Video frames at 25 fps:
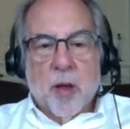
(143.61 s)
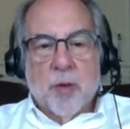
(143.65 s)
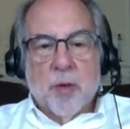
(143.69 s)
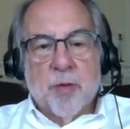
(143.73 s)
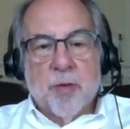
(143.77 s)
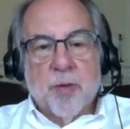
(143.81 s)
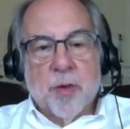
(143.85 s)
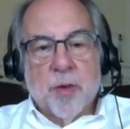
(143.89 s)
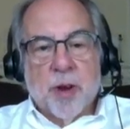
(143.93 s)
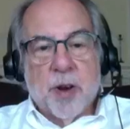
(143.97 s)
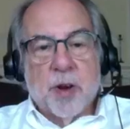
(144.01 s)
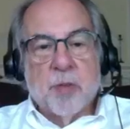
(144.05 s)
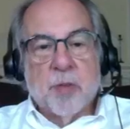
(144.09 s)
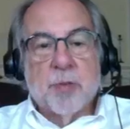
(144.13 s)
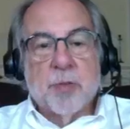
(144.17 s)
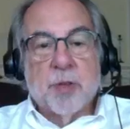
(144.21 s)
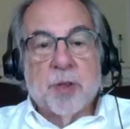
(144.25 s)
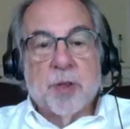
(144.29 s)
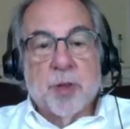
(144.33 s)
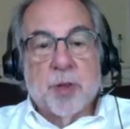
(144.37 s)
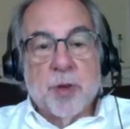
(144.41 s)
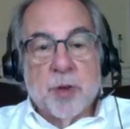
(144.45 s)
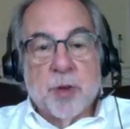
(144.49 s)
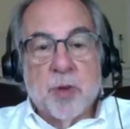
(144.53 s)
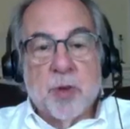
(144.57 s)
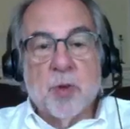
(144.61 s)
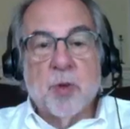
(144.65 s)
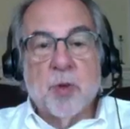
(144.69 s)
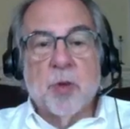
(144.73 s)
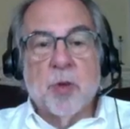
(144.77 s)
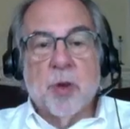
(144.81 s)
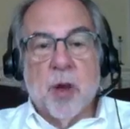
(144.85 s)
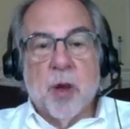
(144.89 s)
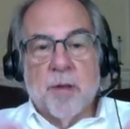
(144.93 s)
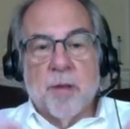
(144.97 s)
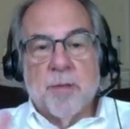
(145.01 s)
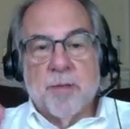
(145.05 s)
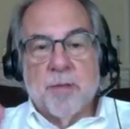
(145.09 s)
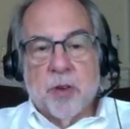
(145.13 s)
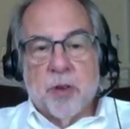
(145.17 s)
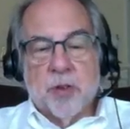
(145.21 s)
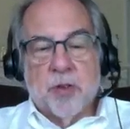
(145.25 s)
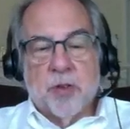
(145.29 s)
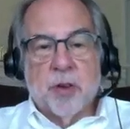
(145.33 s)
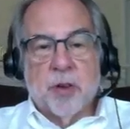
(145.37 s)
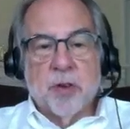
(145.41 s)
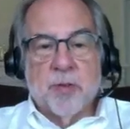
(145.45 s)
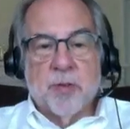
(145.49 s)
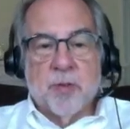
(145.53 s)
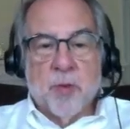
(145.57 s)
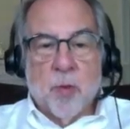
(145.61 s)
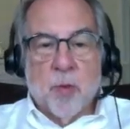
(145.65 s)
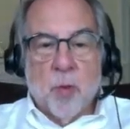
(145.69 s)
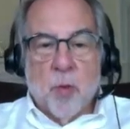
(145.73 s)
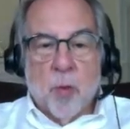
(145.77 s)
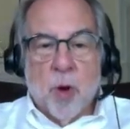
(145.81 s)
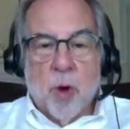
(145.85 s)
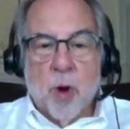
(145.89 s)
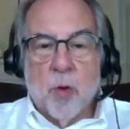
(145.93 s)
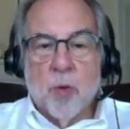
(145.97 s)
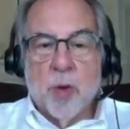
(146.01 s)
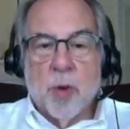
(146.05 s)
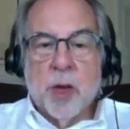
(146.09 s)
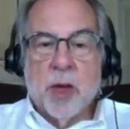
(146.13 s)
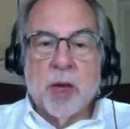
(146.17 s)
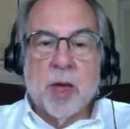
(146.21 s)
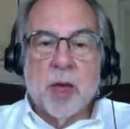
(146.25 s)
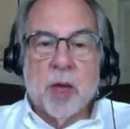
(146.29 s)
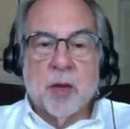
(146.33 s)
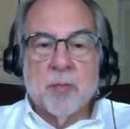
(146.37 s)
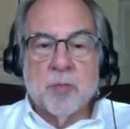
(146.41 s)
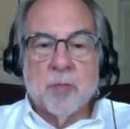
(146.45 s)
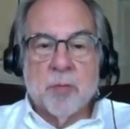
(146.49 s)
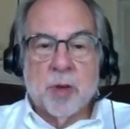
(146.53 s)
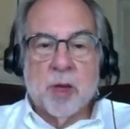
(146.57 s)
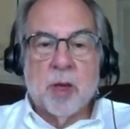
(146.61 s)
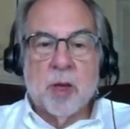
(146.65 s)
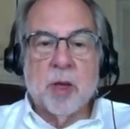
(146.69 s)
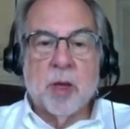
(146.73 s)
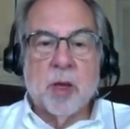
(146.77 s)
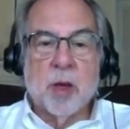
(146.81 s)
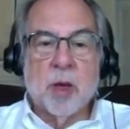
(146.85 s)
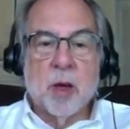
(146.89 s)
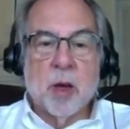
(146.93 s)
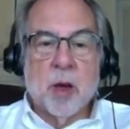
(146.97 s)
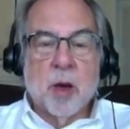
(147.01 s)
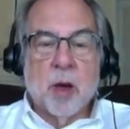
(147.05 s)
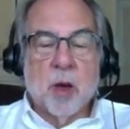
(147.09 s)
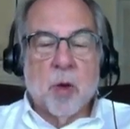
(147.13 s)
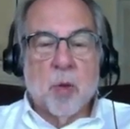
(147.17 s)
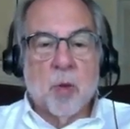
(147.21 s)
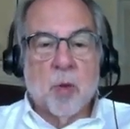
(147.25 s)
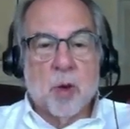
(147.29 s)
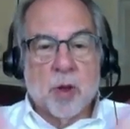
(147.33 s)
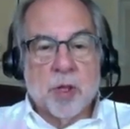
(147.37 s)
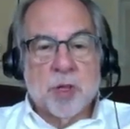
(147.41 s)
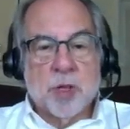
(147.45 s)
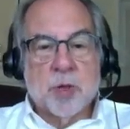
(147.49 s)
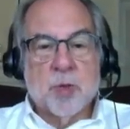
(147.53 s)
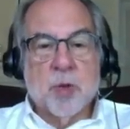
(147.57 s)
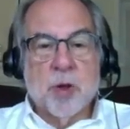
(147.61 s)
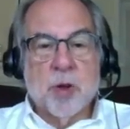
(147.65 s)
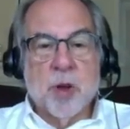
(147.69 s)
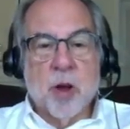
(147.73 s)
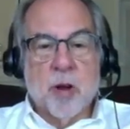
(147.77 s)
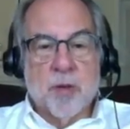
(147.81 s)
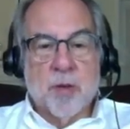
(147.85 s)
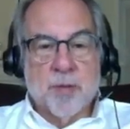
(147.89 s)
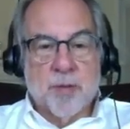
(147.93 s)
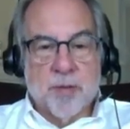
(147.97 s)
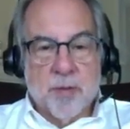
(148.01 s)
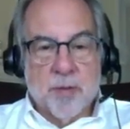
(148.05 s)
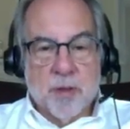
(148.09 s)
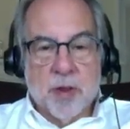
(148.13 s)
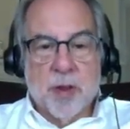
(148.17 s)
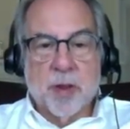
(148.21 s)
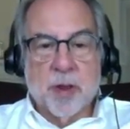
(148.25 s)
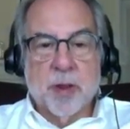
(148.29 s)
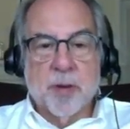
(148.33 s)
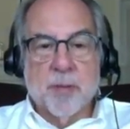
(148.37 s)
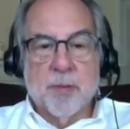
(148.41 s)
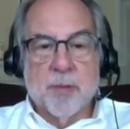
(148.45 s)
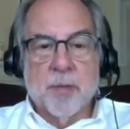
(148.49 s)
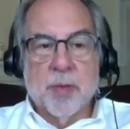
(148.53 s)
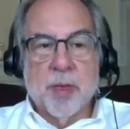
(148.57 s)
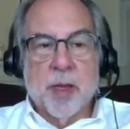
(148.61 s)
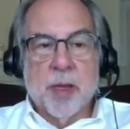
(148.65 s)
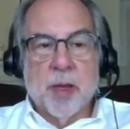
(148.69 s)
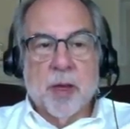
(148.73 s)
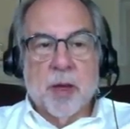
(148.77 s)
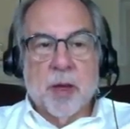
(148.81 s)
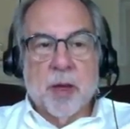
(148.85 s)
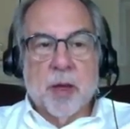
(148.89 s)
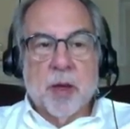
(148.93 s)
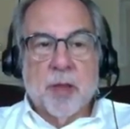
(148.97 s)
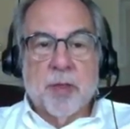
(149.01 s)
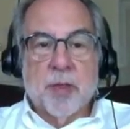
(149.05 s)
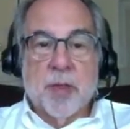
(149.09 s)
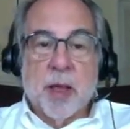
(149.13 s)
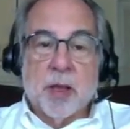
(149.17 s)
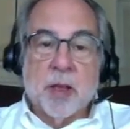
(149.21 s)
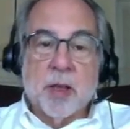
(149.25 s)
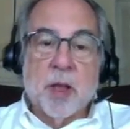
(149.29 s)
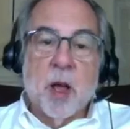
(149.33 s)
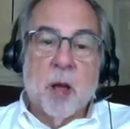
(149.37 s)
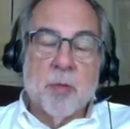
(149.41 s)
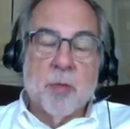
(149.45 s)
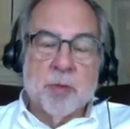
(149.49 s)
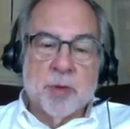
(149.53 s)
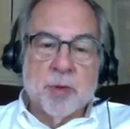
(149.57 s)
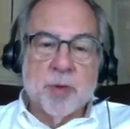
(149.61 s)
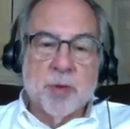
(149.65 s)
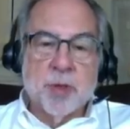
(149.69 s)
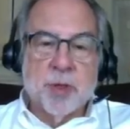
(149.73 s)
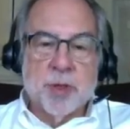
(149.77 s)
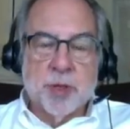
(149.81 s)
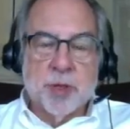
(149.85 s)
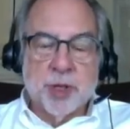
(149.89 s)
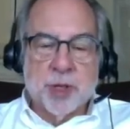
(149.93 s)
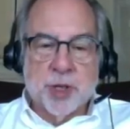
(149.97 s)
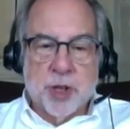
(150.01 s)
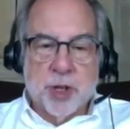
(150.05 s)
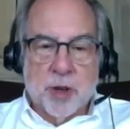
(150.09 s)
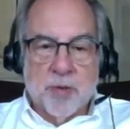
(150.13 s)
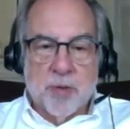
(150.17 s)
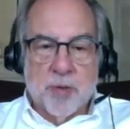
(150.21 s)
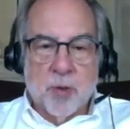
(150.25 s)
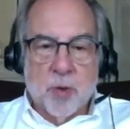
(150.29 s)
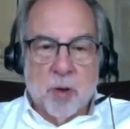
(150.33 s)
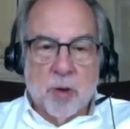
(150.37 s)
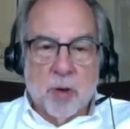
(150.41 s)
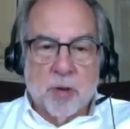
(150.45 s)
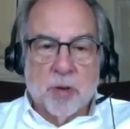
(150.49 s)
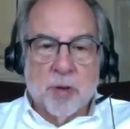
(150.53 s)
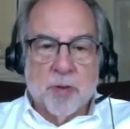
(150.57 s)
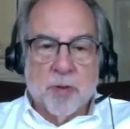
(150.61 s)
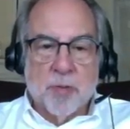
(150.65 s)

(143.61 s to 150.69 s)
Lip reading: freedom to a vision of what we can be once we are free. That comes with Shavuot.